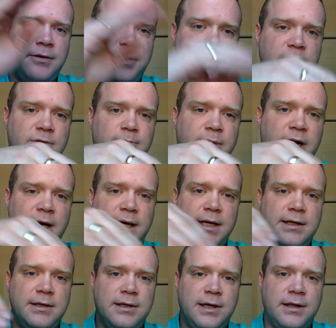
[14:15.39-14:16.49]
then you buy
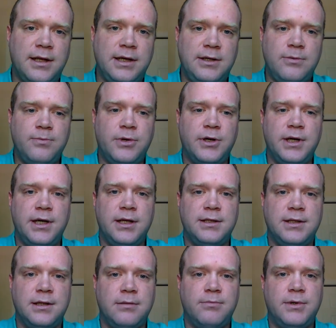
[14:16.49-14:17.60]
it, and then you put it
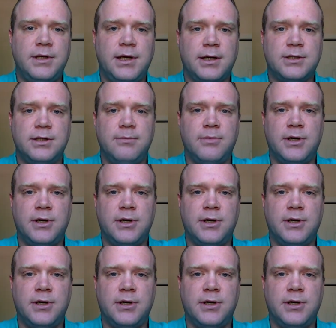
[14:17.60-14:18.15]
into the production